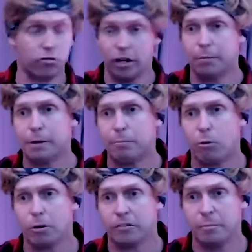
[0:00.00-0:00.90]
It's incredibly
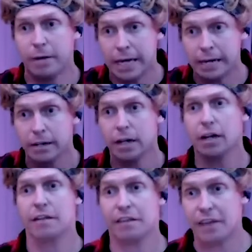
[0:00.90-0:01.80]
important to me
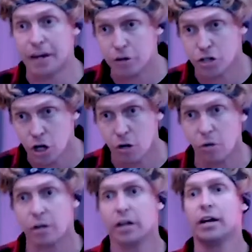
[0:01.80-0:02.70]
that they are
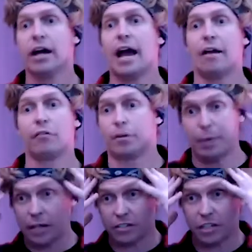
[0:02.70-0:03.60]
shown, and
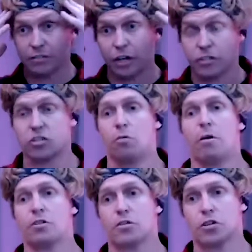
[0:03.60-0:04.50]
because they've done so
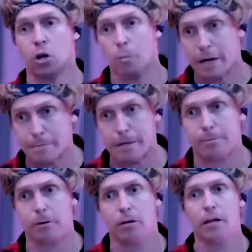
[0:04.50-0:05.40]
much for so many
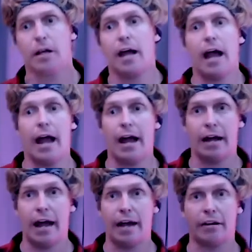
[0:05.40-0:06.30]
people,
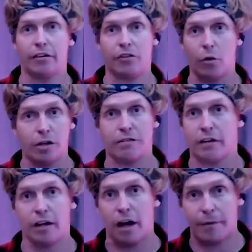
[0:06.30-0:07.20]
and and don't
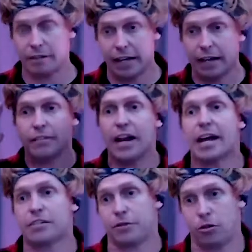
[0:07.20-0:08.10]
even I mean they don't even
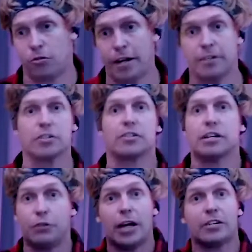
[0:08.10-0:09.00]
ask for the credit.
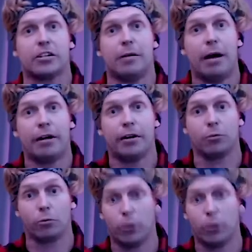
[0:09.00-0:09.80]
Just if you guys could come out here